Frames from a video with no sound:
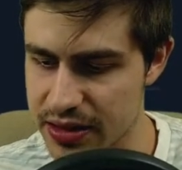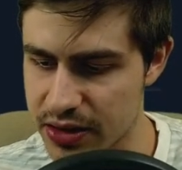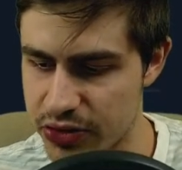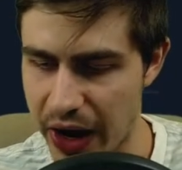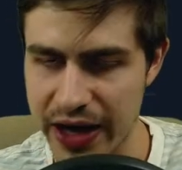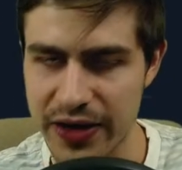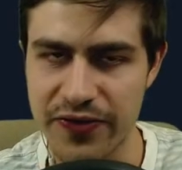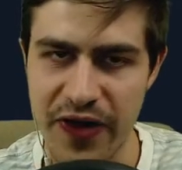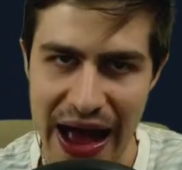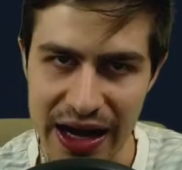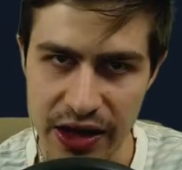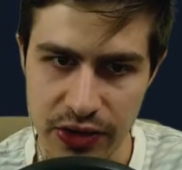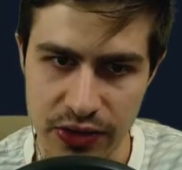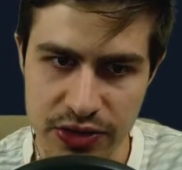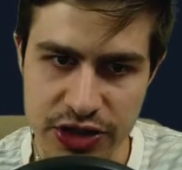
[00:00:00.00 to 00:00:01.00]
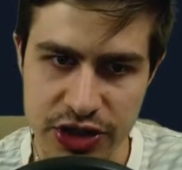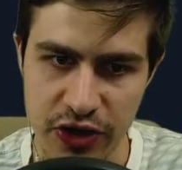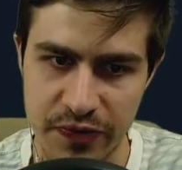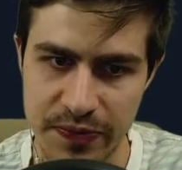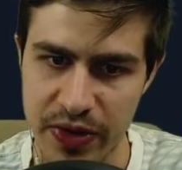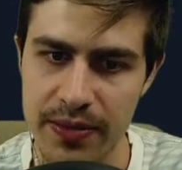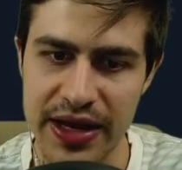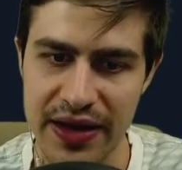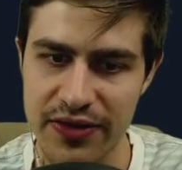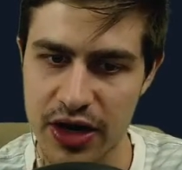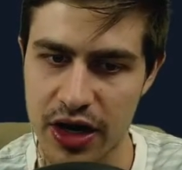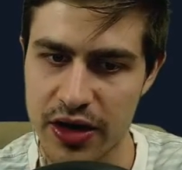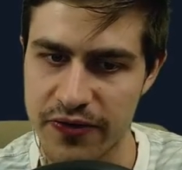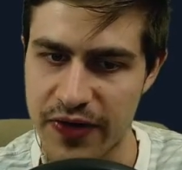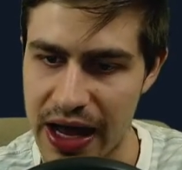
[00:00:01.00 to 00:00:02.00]
great value, so you probably have a
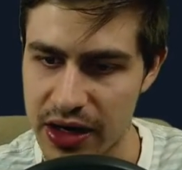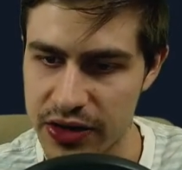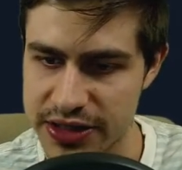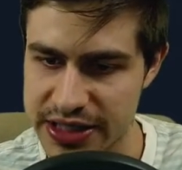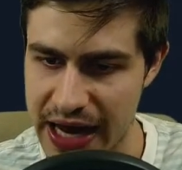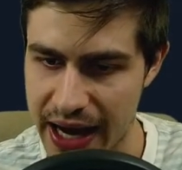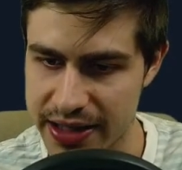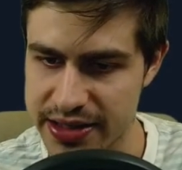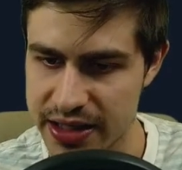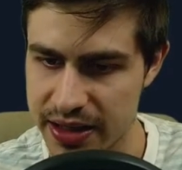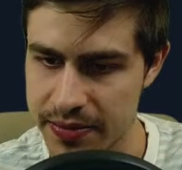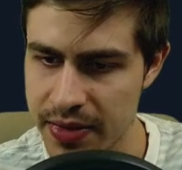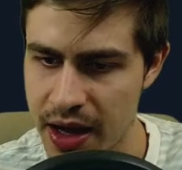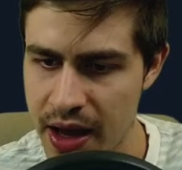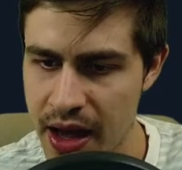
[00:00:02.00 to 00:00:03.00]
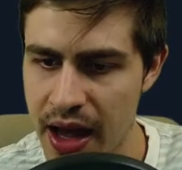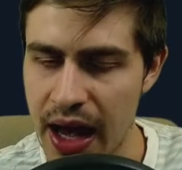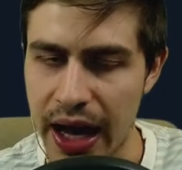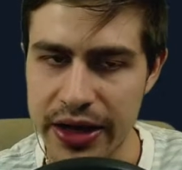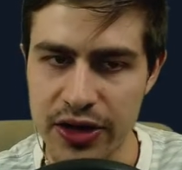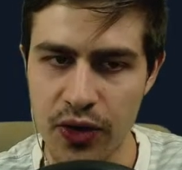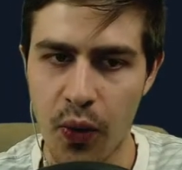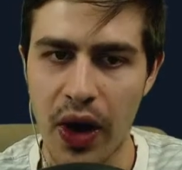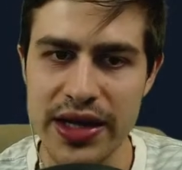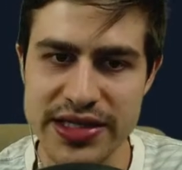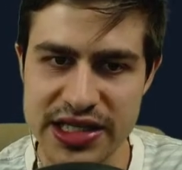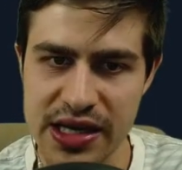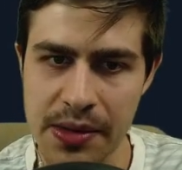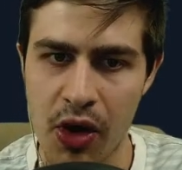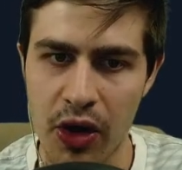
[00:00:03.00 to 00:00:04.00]
lot of value stacked in him. And you want
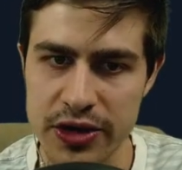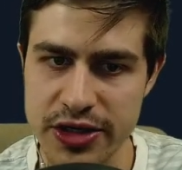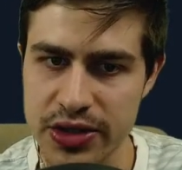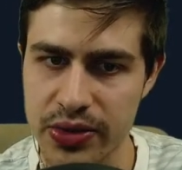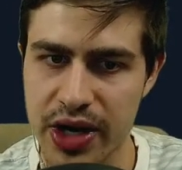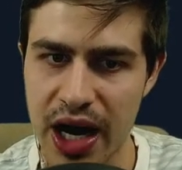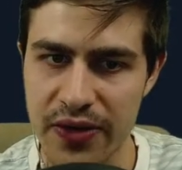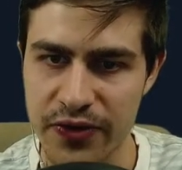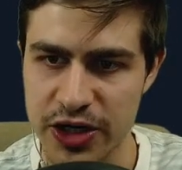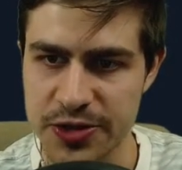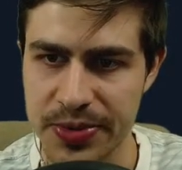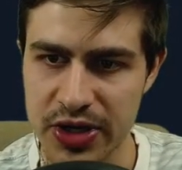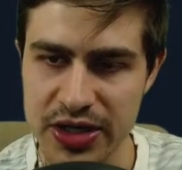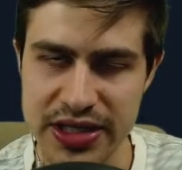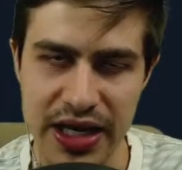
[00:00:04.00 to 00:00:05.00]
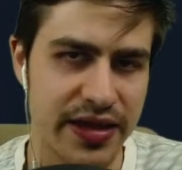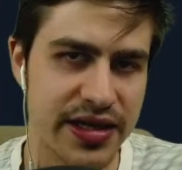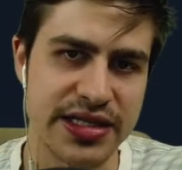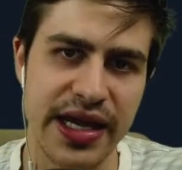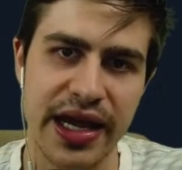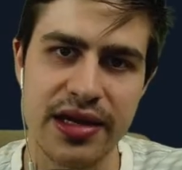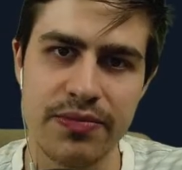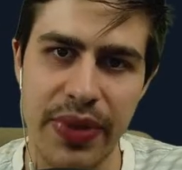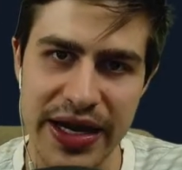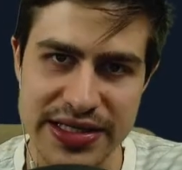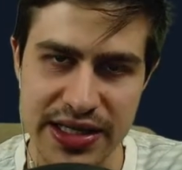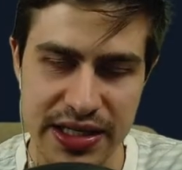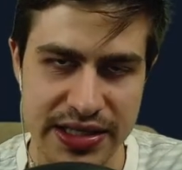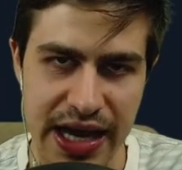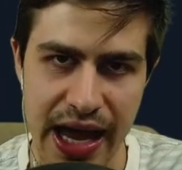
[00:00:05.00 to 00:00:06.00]
some Arsenal coverage because they're the second
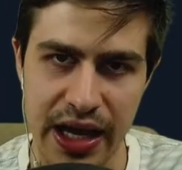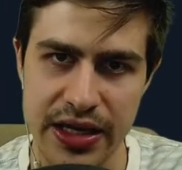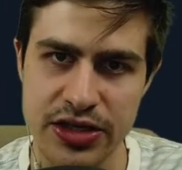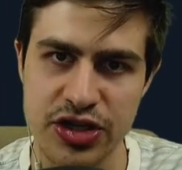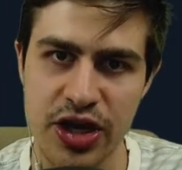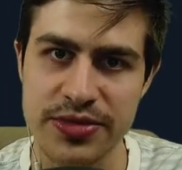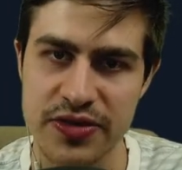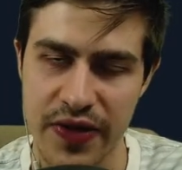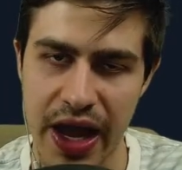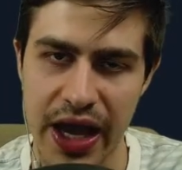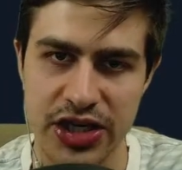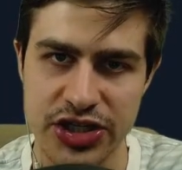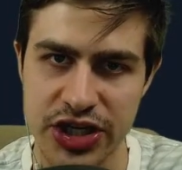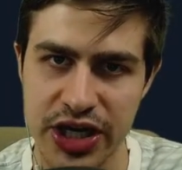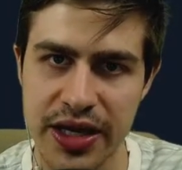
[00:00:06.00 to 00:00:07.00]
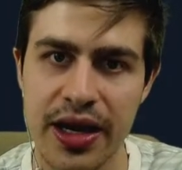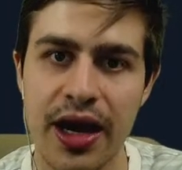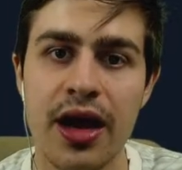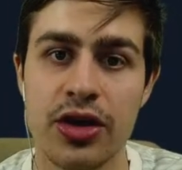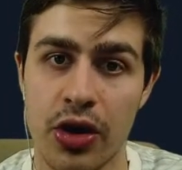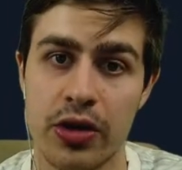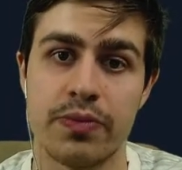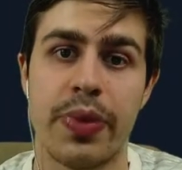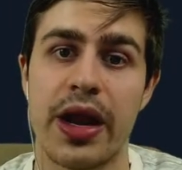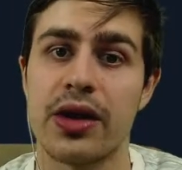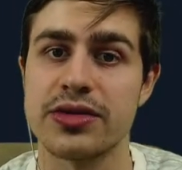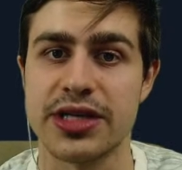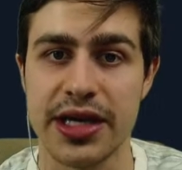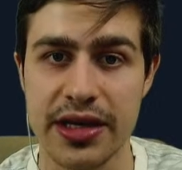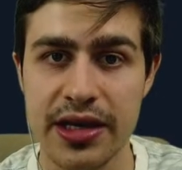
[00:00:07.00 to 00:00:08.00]
best attack in terms of XG
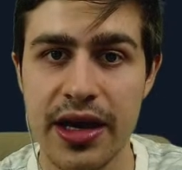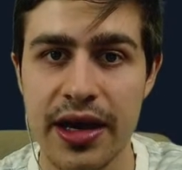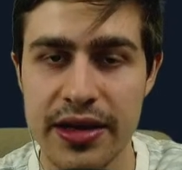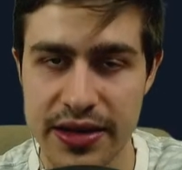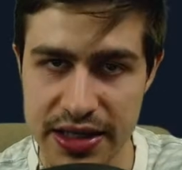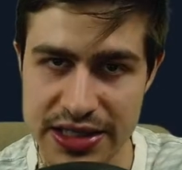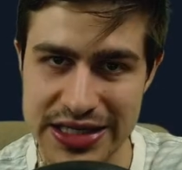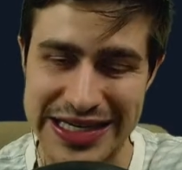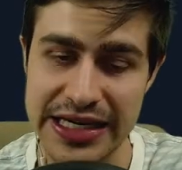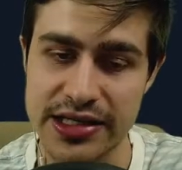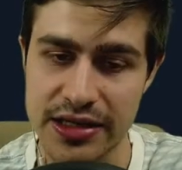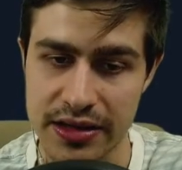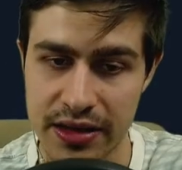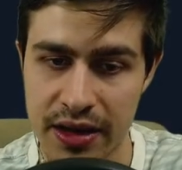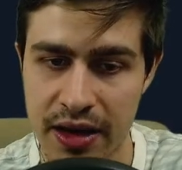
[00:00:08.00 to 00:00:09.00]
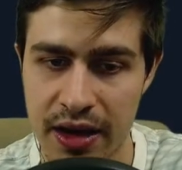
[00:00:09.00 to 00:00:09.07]
non-penalty this season.